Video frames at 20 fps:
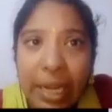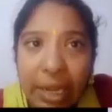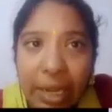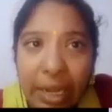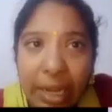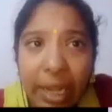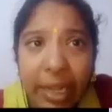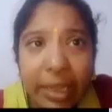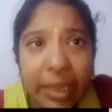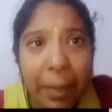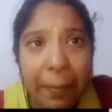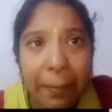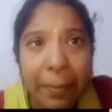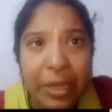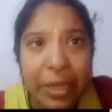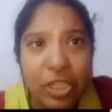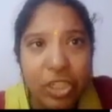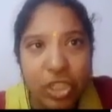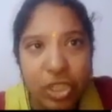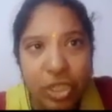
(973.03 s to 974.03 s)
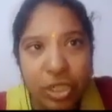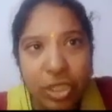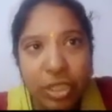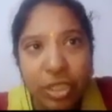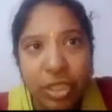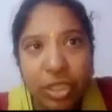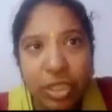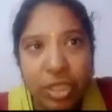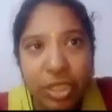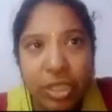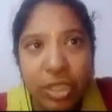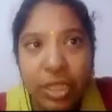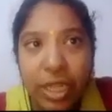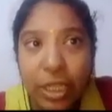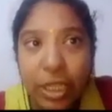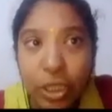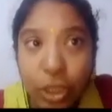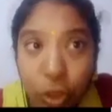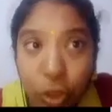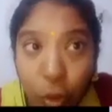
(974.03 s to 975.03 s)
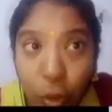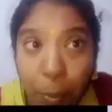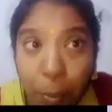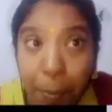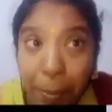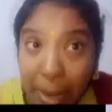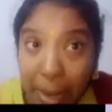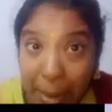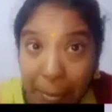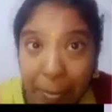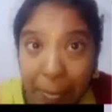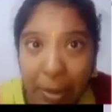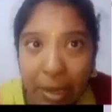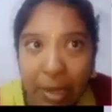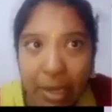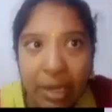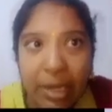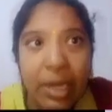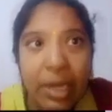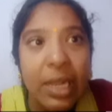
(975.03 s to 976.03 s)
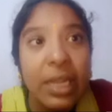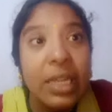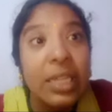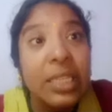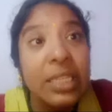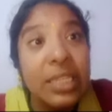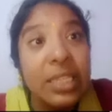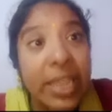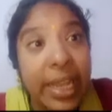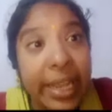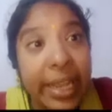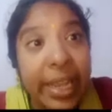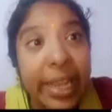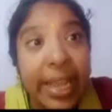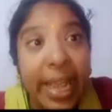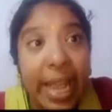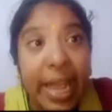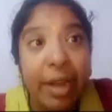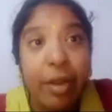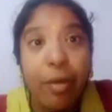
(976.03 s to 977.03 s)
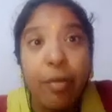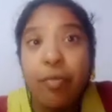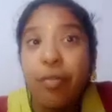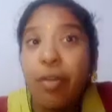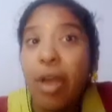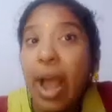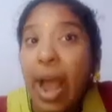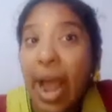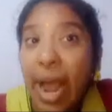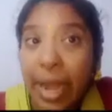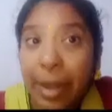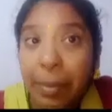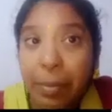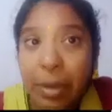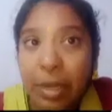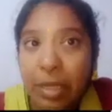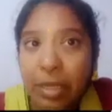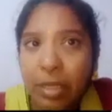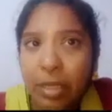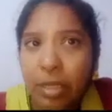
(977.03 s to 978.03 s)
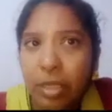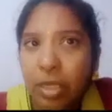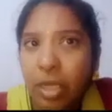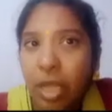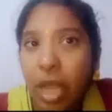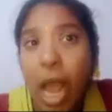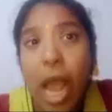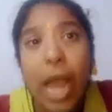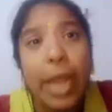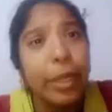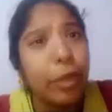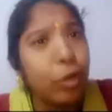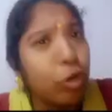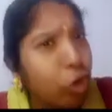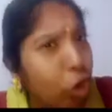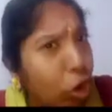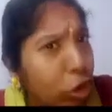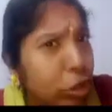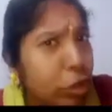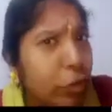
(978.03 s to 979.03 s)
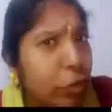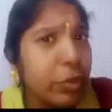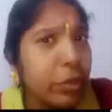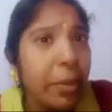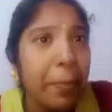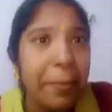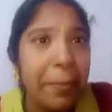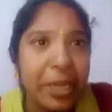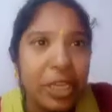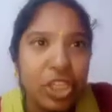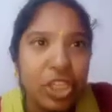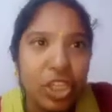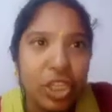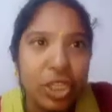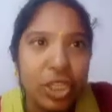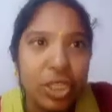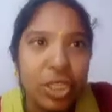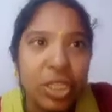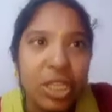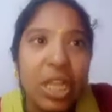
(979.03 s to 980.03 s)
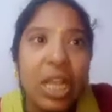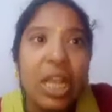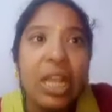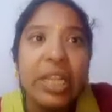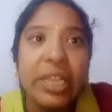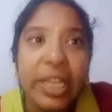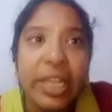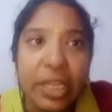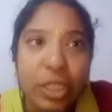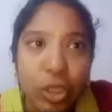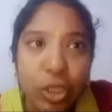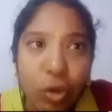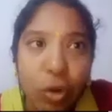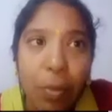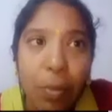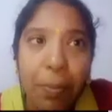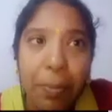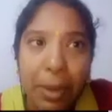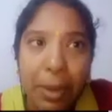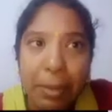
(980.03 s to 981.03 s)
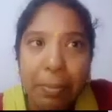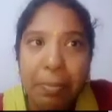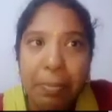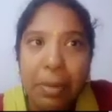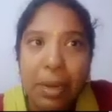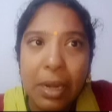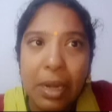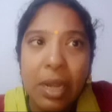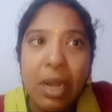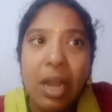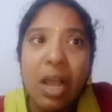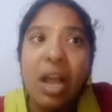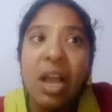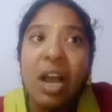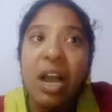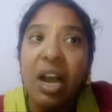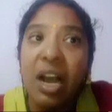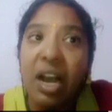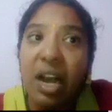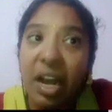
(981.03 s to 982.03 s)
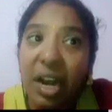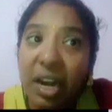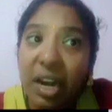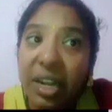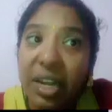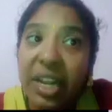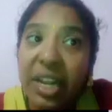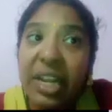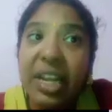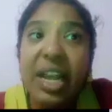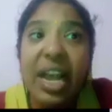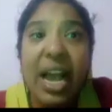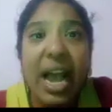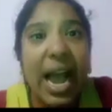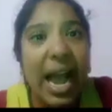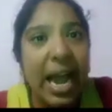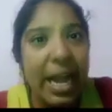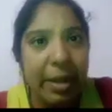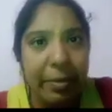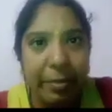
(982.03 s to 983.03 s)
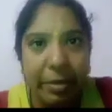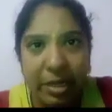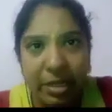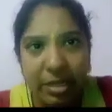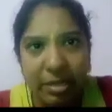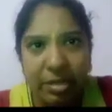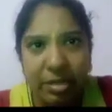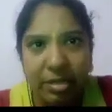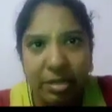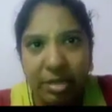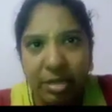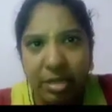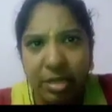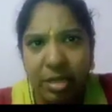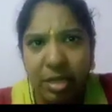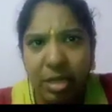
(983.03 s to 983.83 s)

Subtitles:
Take the pictures that show people taking care of animals and cross out the pictures that show people hurting animals.